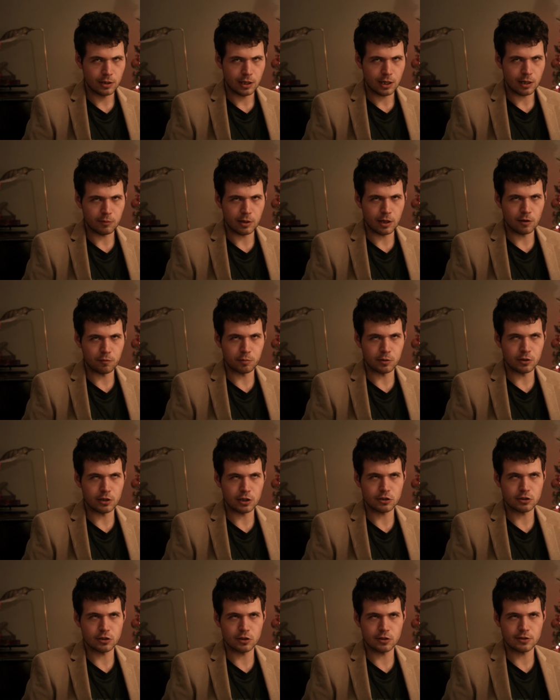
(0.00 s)
And we have
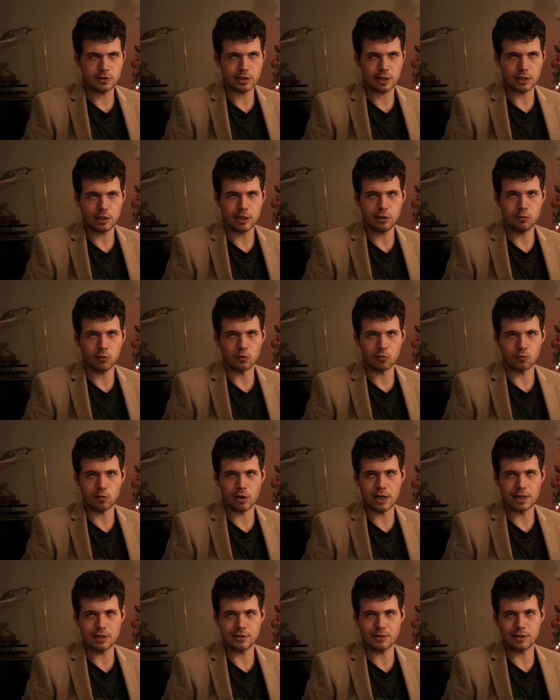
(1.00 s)
predictions that he will
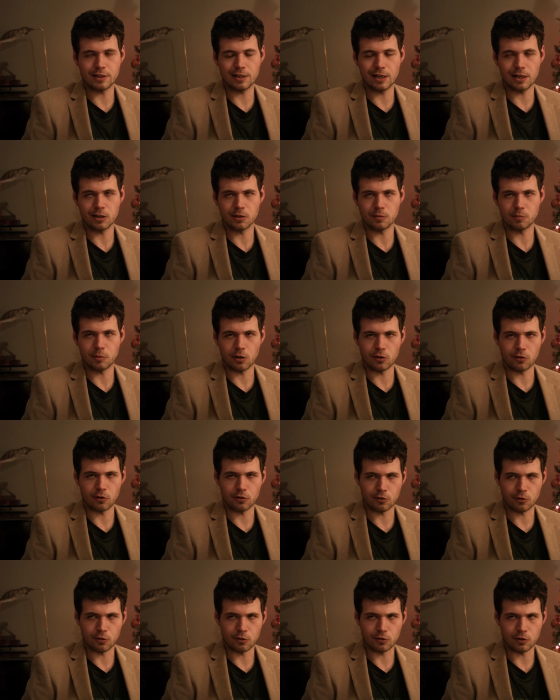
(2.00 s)
rise again upon the
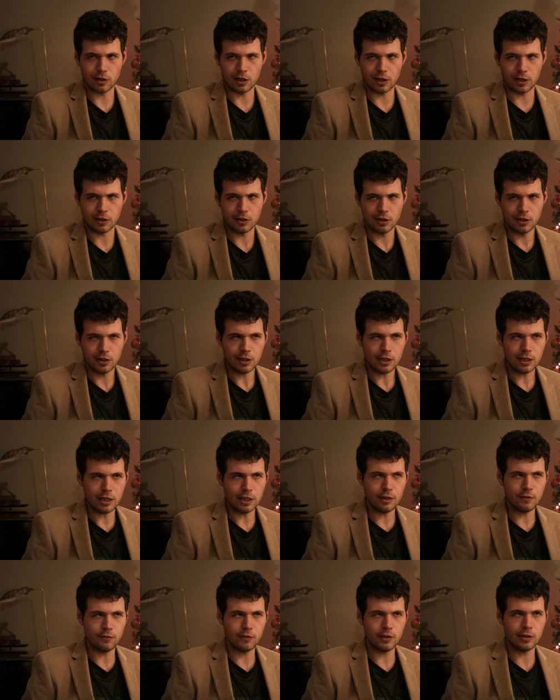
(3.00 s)
third day,
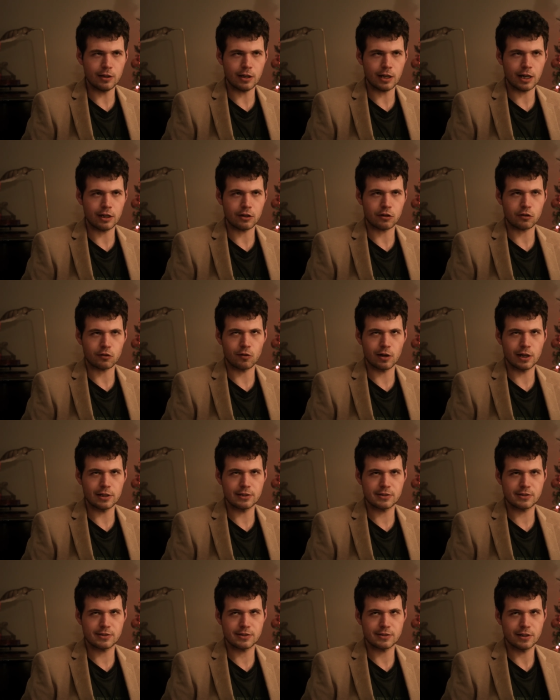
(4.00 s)
even at
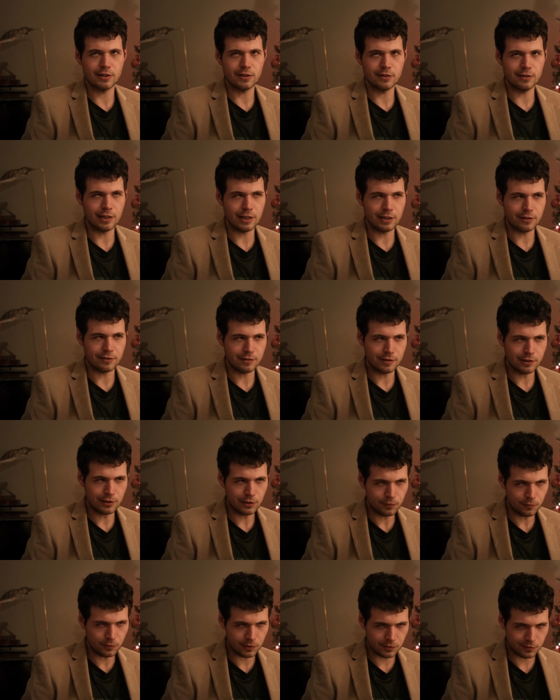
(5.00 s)
Christ's
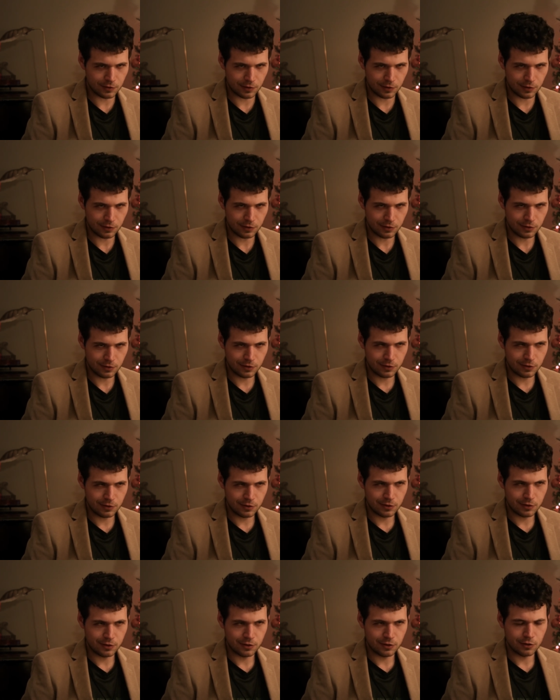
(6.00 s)
nativity.
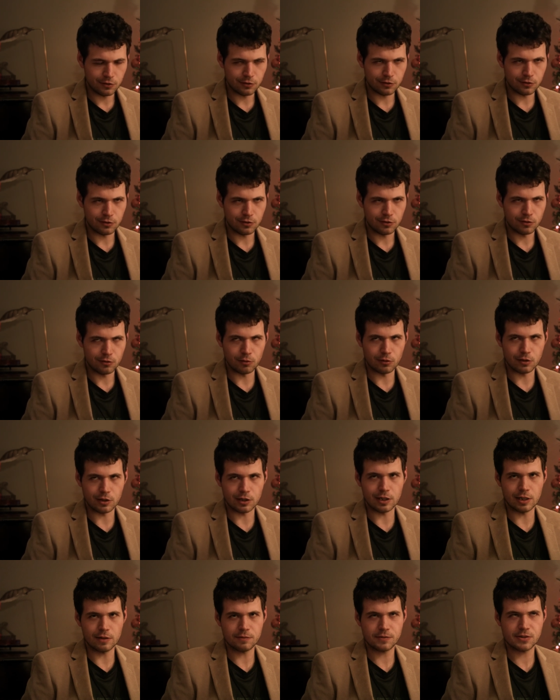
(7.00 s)
Through the
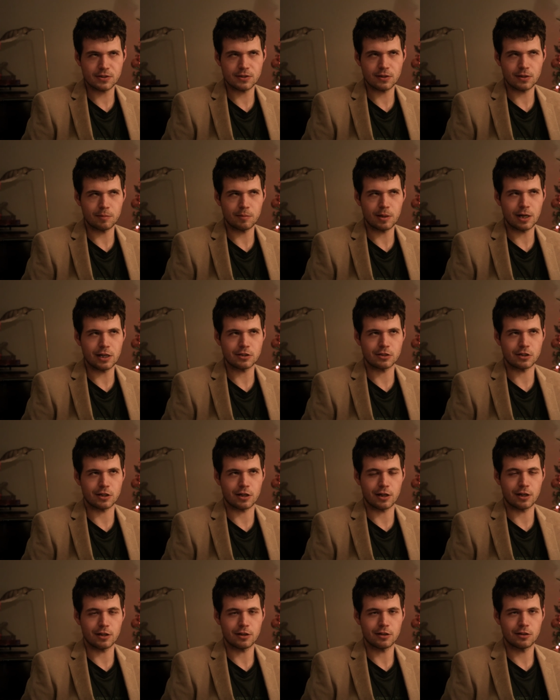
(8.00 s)
gifts of the
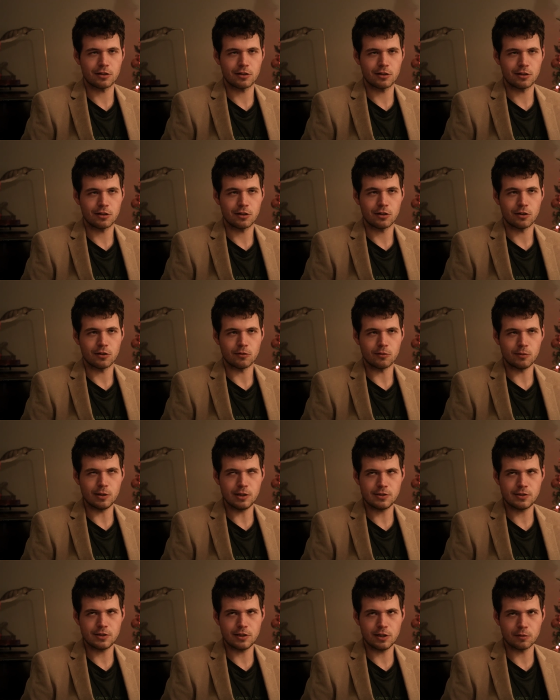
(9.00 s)
Magi, we
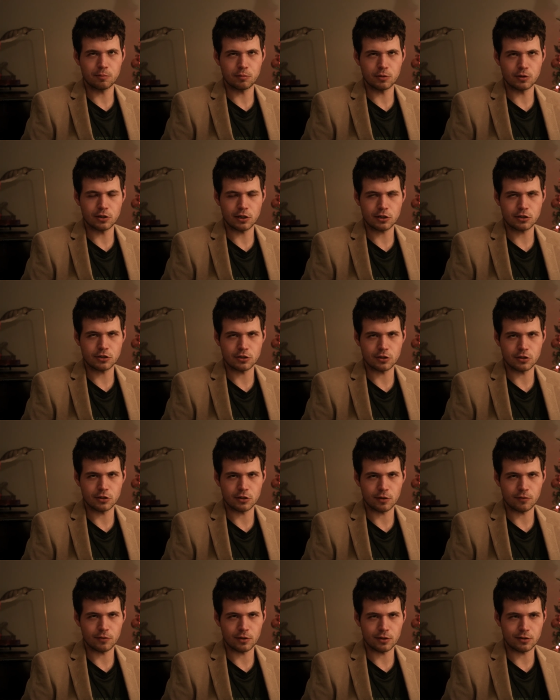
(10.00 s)
see a prediction
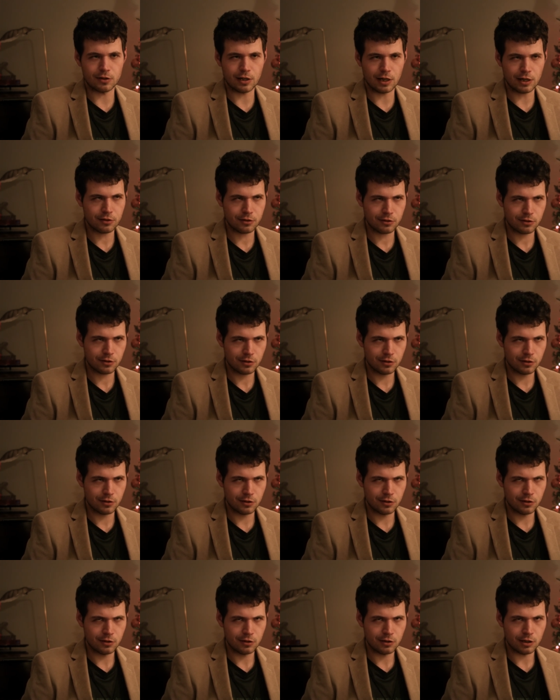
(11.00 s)
of the death
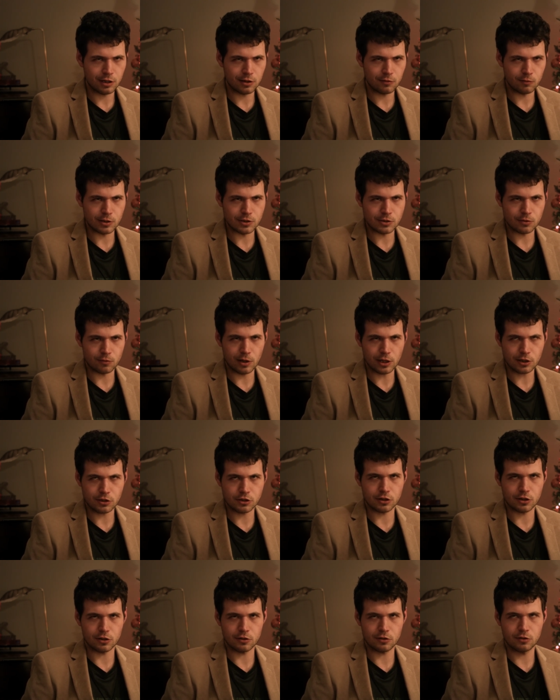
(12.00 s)
and
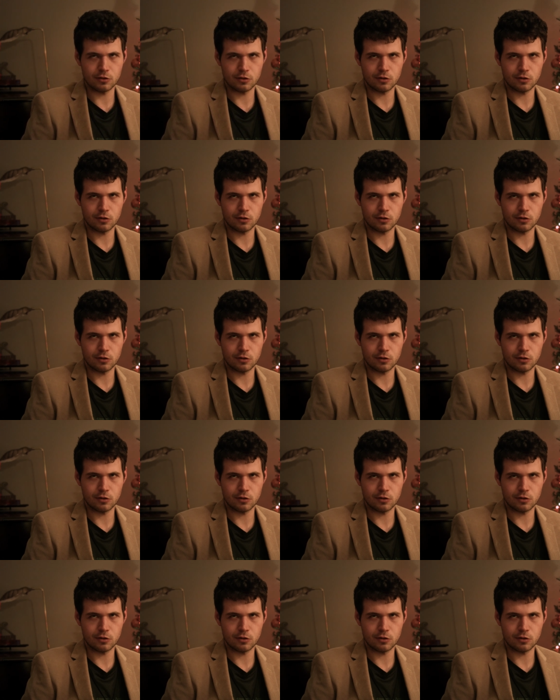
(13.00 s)
resurrection,